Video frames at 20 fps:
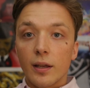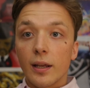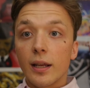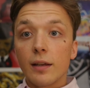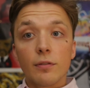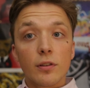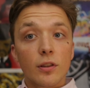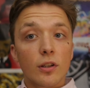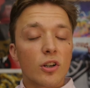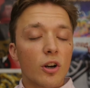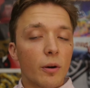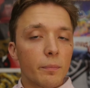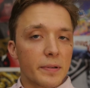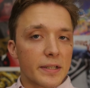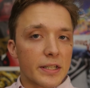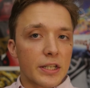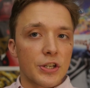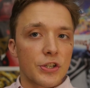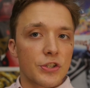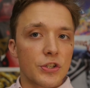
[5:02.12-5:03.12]
even the
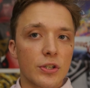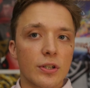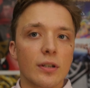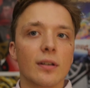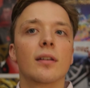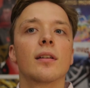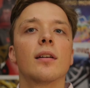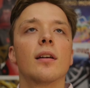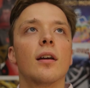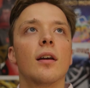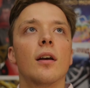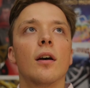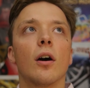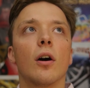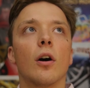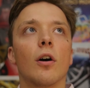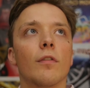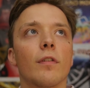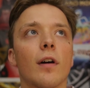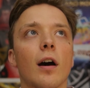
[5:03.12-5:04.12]
competition
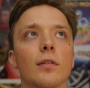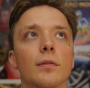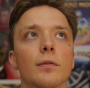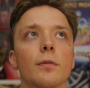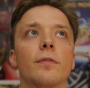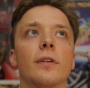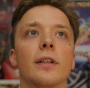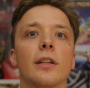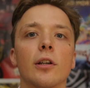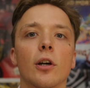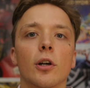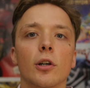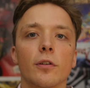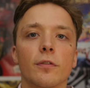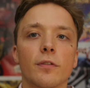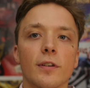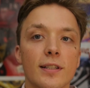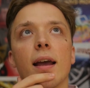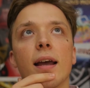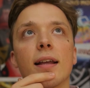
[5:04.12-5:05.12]
of other
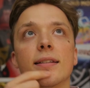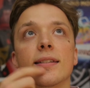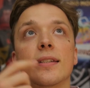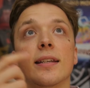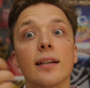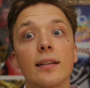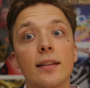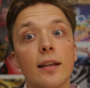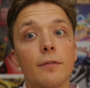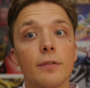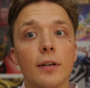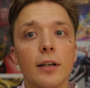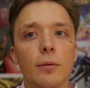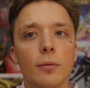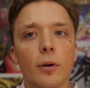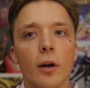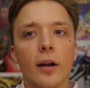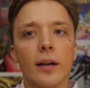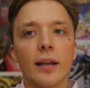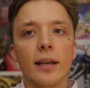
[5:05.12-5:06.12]
videographers and seeing their video
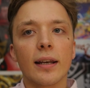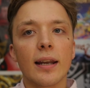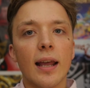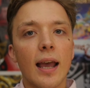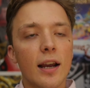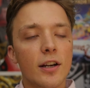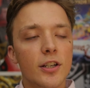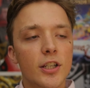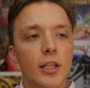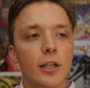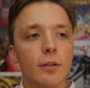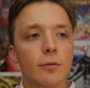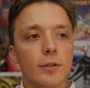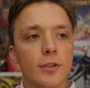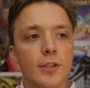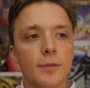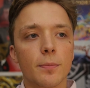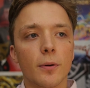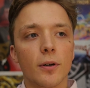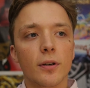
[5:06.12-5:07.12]
work and actually
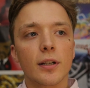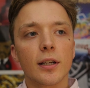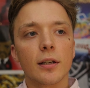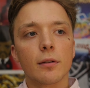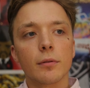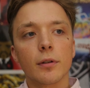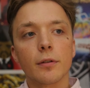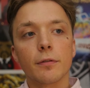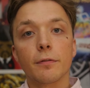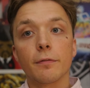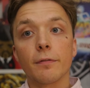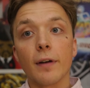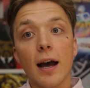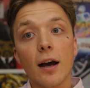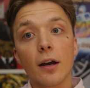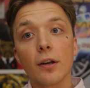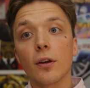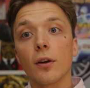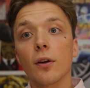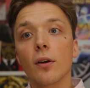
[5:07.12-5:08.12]
responding with
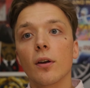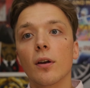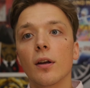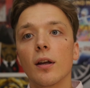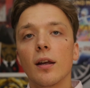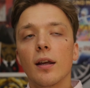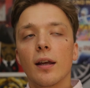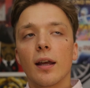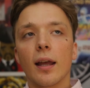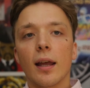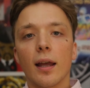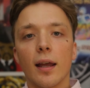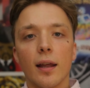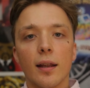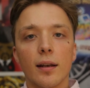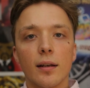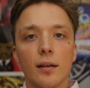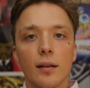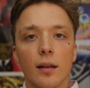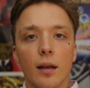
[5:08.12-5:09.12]
value
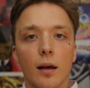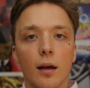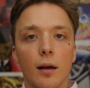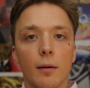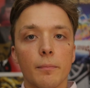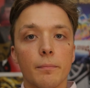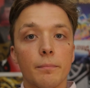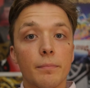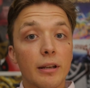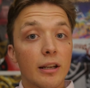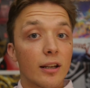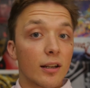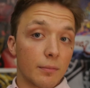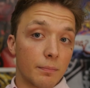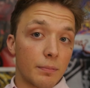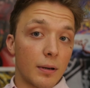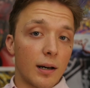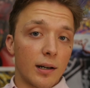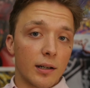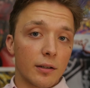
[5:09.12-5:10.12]
and being a
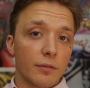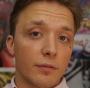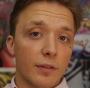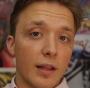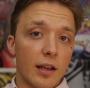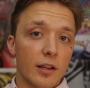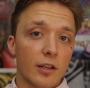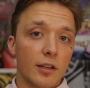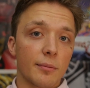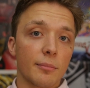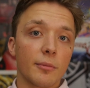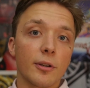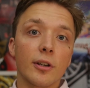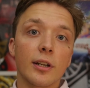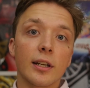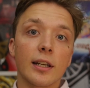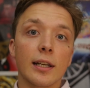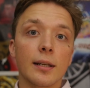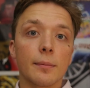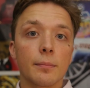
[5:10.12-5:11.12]
part of that
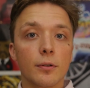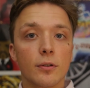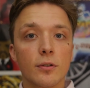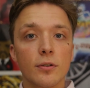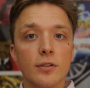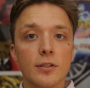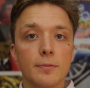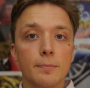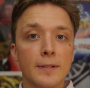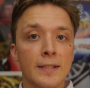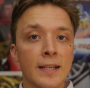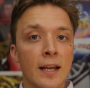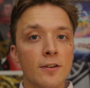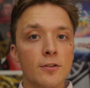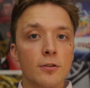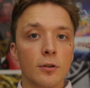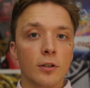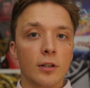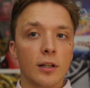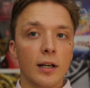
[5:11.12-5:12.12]
community, because
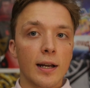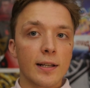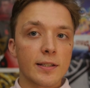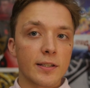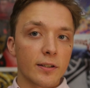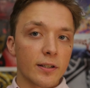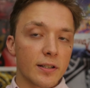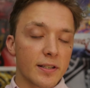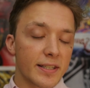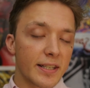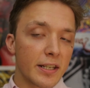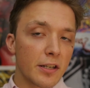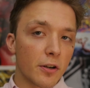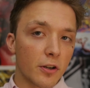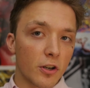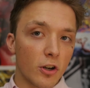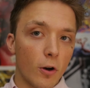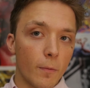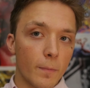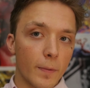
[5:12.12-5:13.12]
potential clients are going to see your
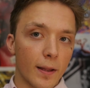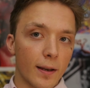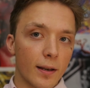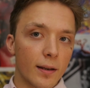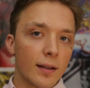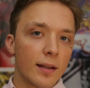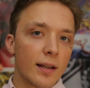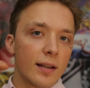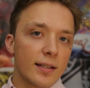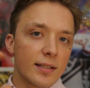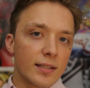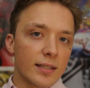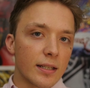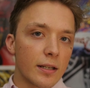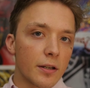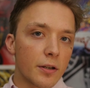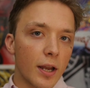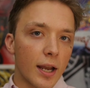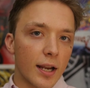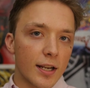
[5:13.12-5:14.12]
comment, see
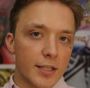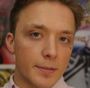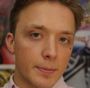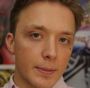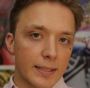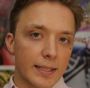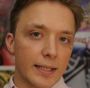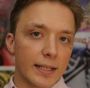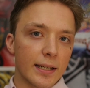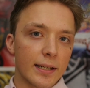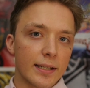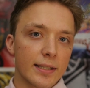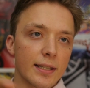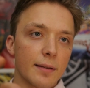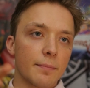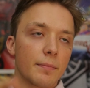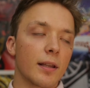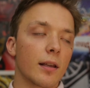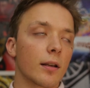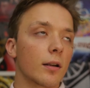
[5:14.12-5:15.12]
your expertise
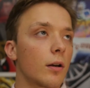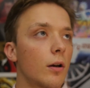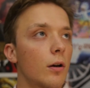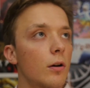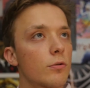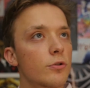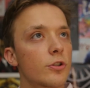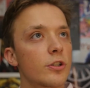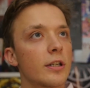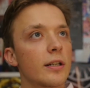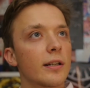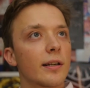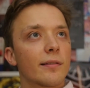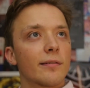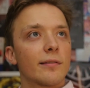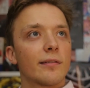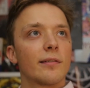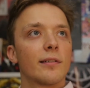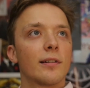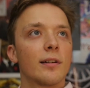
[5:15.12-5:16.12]
and be like, oh shit,